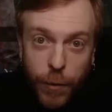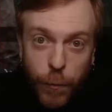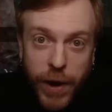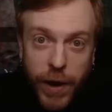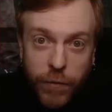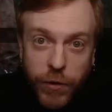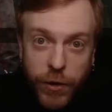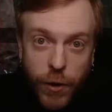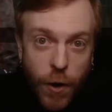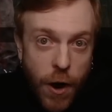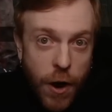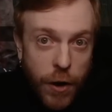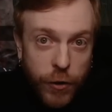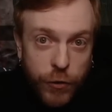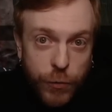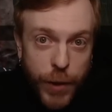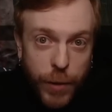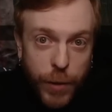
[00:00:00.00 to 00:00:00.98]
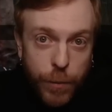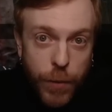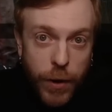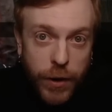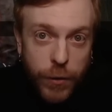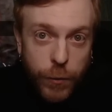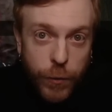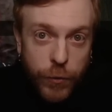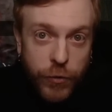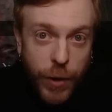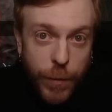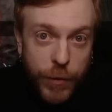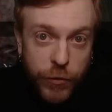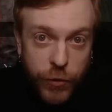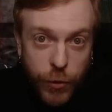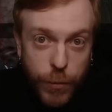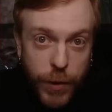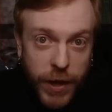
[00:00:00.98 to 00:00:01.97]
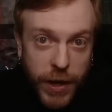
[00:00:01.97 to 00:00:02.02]
we have a new auto spend button, which I'm
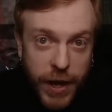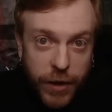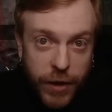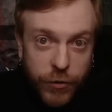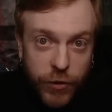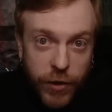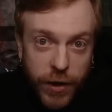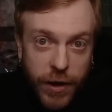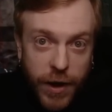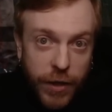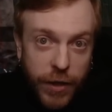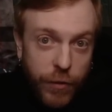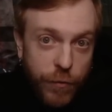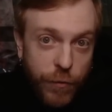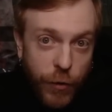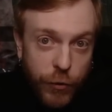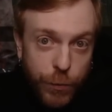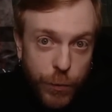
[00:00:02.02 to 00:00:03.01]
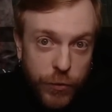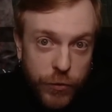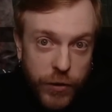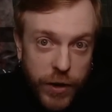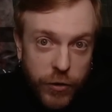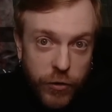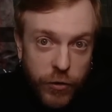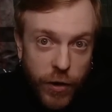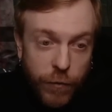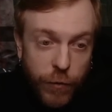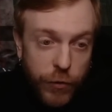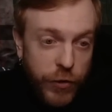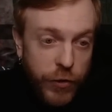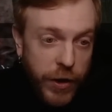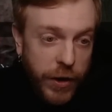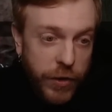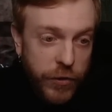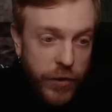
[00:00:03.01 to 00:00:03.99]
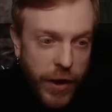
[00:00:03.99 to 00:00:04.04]
assuming kicks in on the first prestige level,
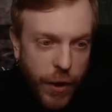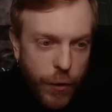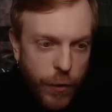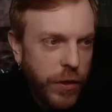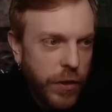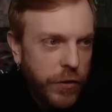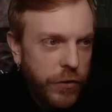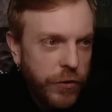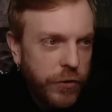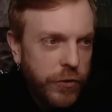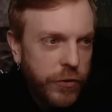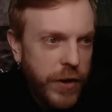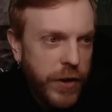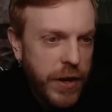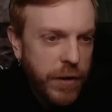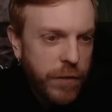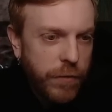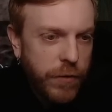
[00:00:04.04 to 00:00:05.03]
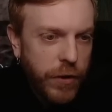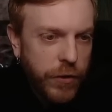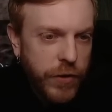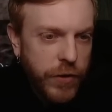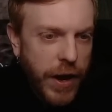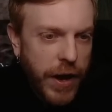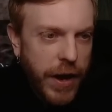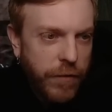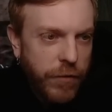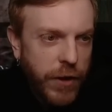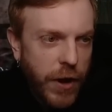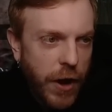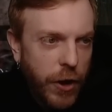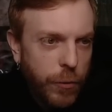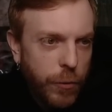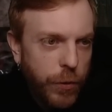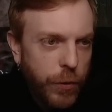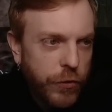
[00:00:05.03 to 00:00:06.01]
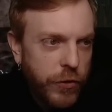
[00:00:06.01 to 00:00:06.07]
seeing as how this Steve does not have the
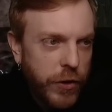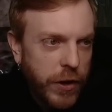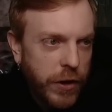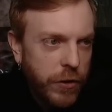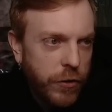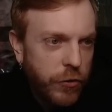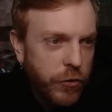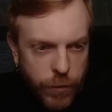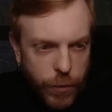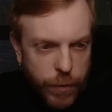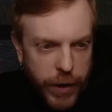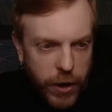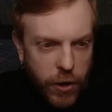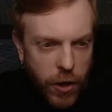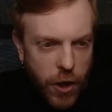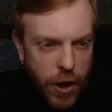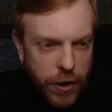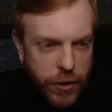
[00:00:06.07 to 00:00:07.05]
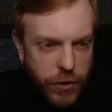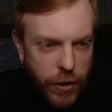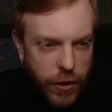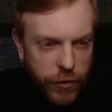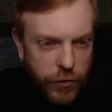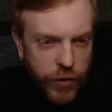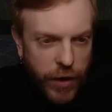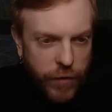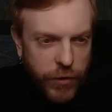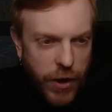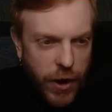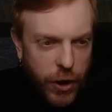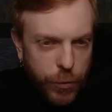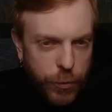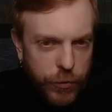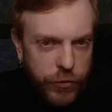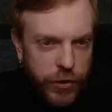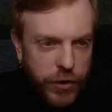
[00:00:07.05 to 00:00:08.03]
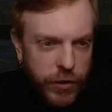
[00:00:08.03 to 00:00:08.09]
auto prestige, but my Claude does have the auto
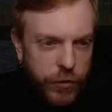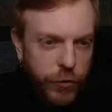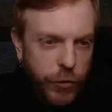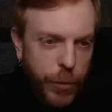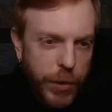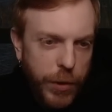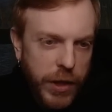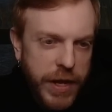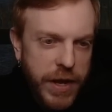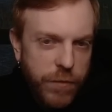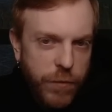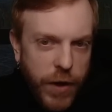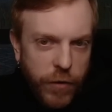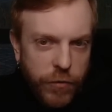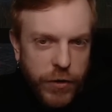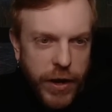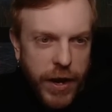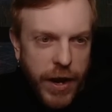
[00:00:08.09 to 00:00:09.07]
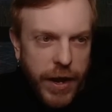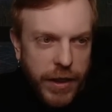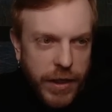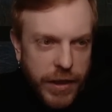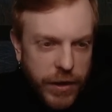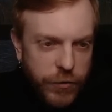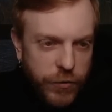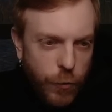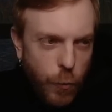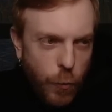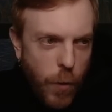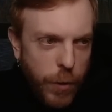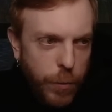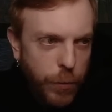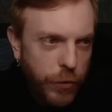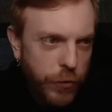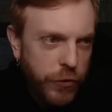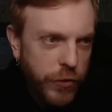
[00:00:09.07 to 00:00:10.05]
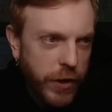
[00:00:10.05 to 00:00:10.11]
prestige. So I believe you have to get at least to 1
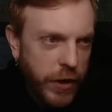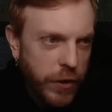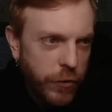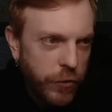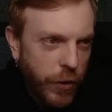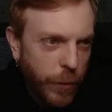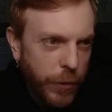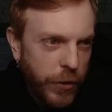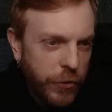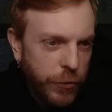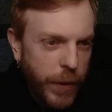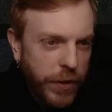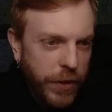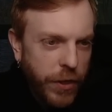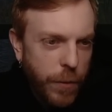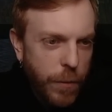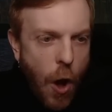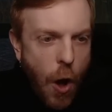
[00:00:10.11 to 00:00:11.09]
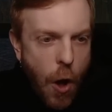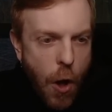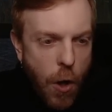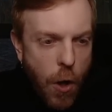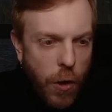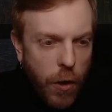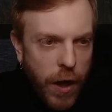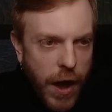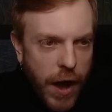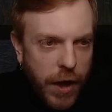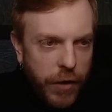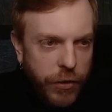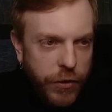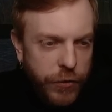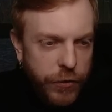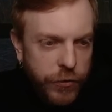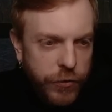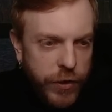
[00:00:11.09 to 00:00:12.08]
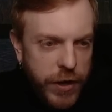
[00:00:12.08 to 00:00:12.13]
prestige. So I'm going to spend them all on
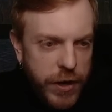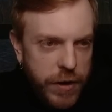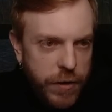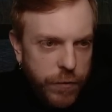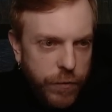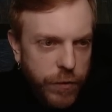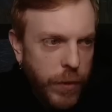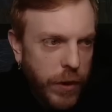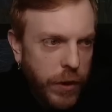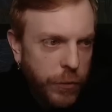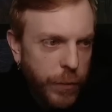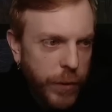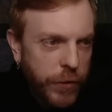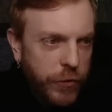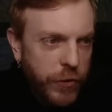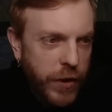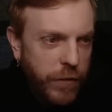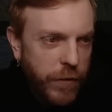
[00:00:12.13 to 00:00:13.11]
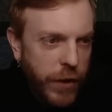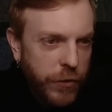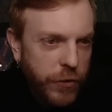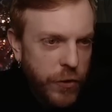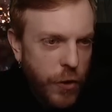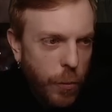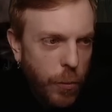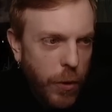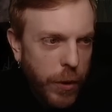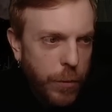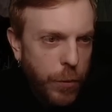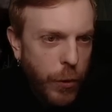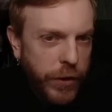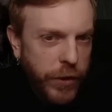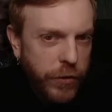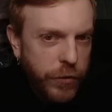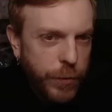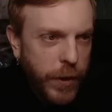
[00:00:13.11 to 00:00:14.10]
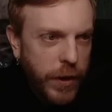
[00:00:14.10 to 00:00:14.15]
this Steve, because my Steve has no blood
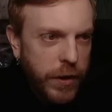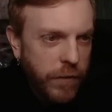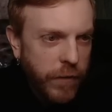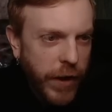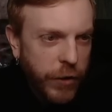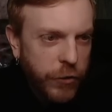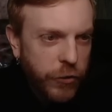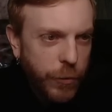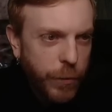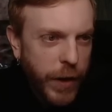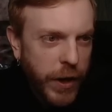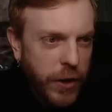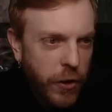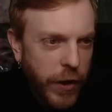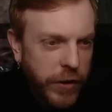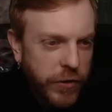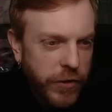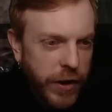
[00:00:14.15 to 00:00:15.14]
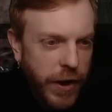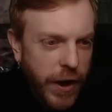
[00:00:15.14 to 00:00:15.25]
points spent. I've actually been collecting